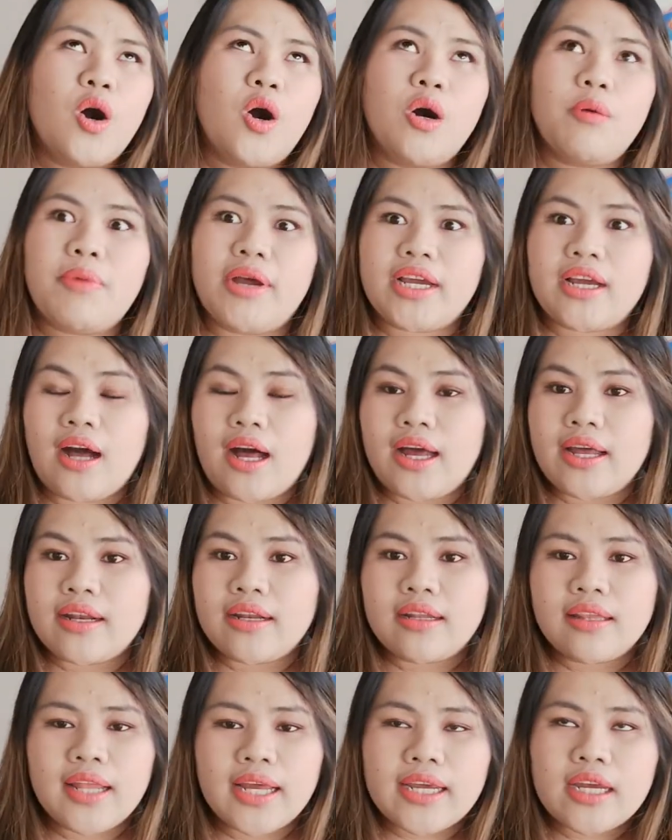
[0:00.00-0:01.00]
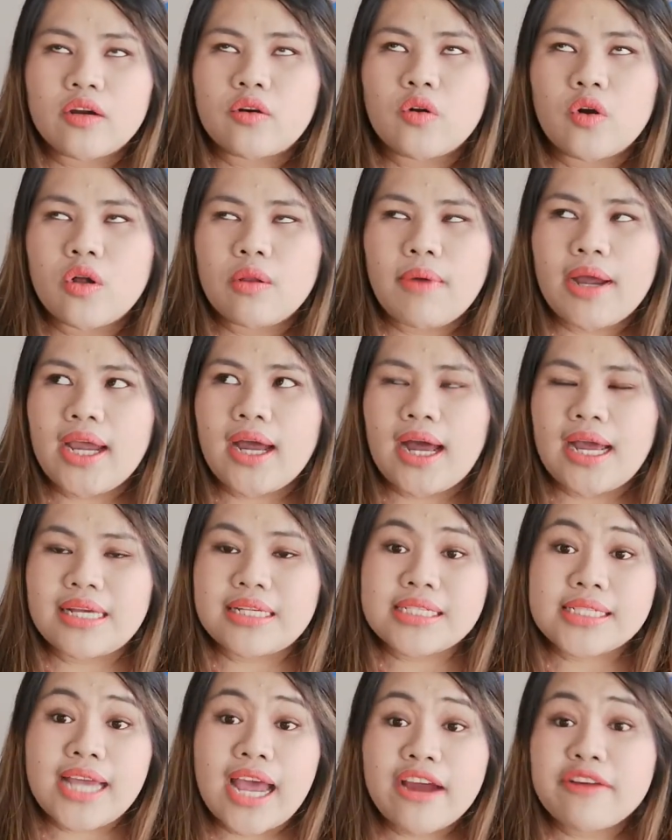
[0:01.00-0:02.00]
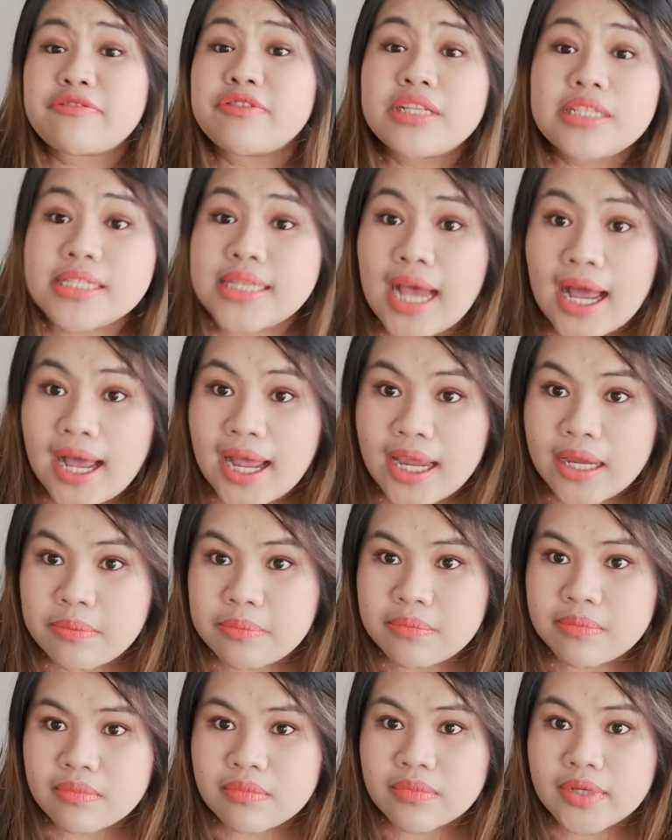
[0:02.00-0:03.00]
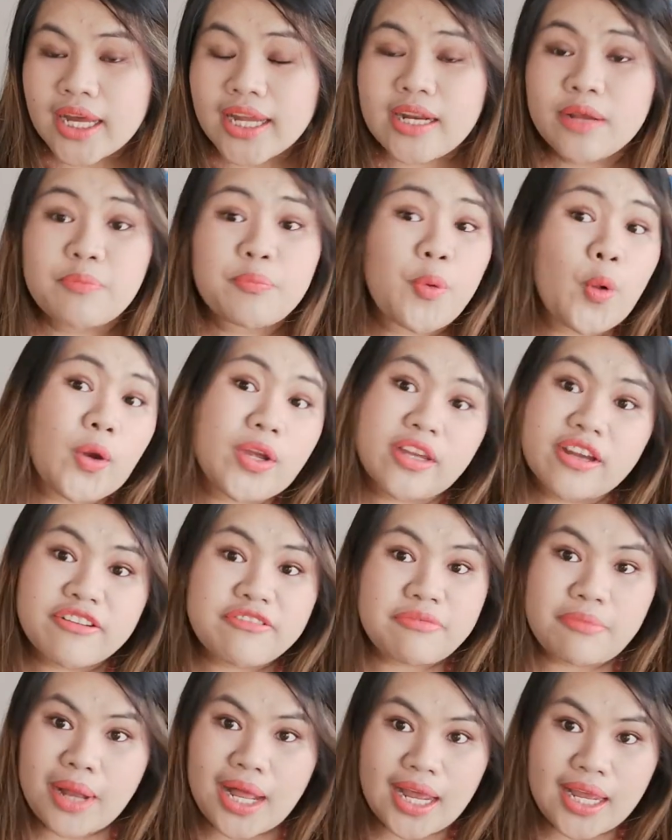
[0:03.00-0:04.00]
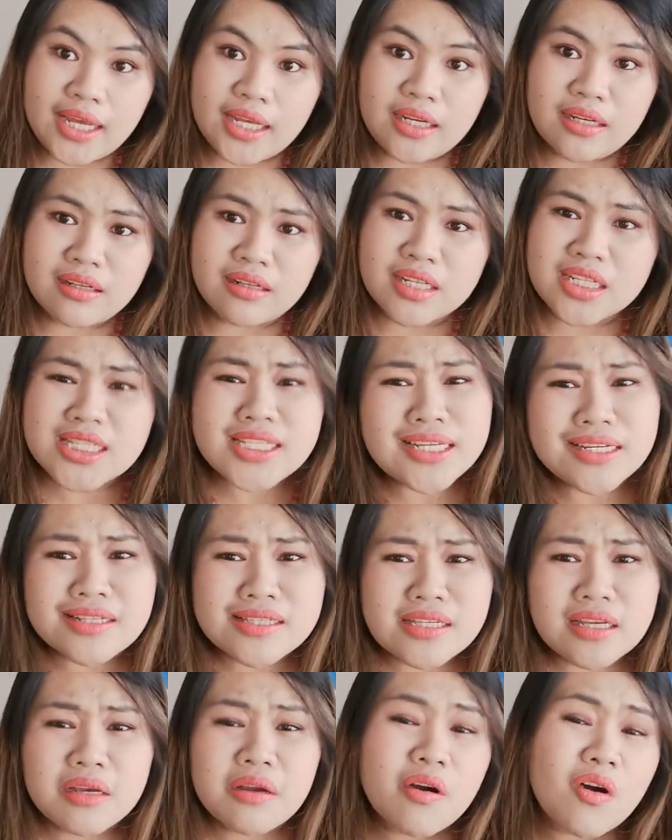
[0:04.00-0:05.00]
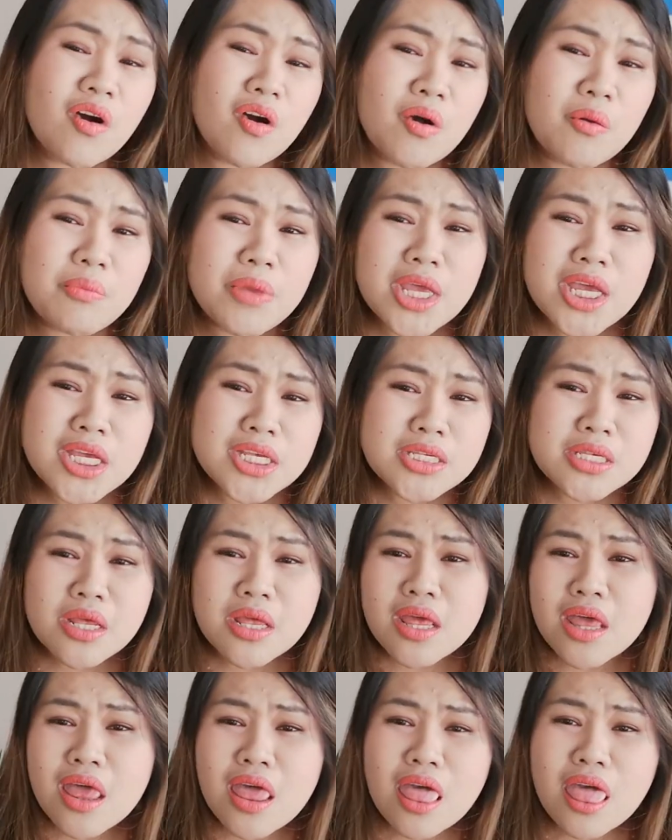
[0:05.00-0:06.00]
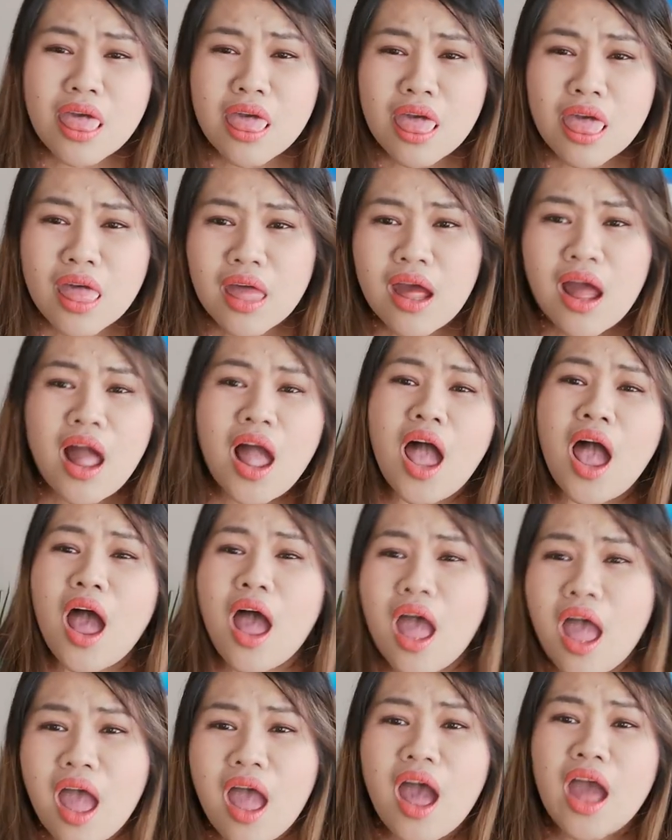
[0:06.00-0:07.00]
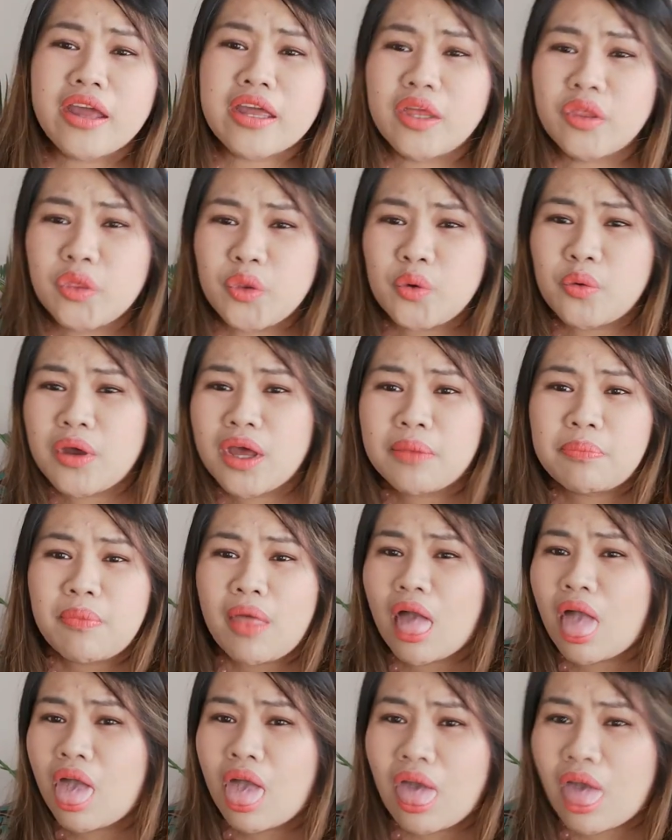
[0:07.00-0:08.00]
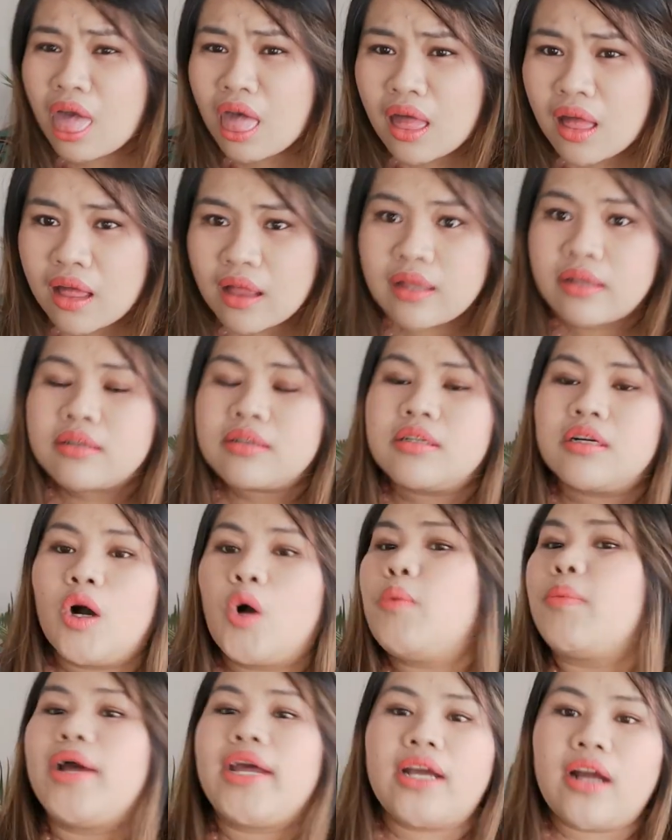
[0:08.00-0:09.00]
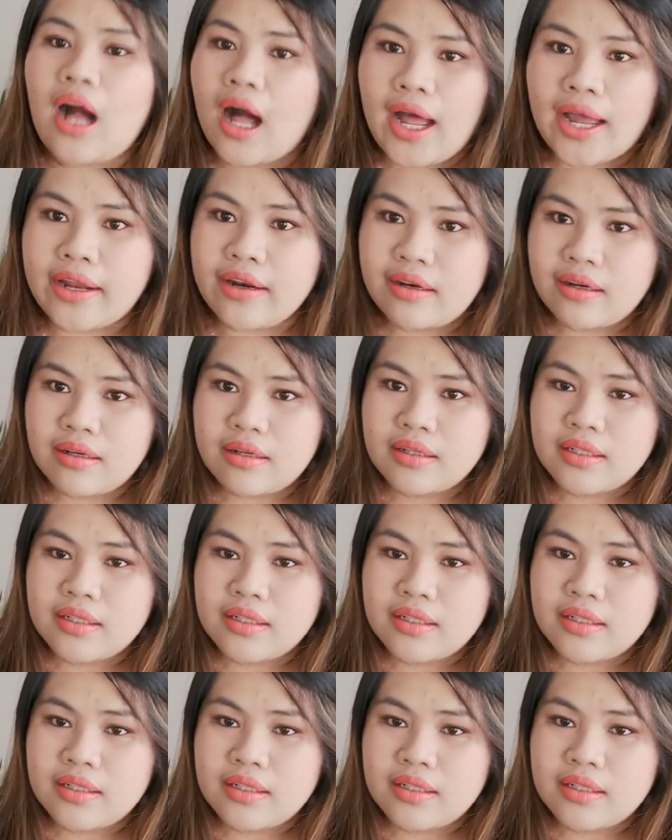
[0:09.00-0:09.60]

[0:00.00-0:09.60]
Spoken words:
Oh my God, like I roll my eyes every time an employee of mine is gonna say, oh miss, I can't do it. Oh my God.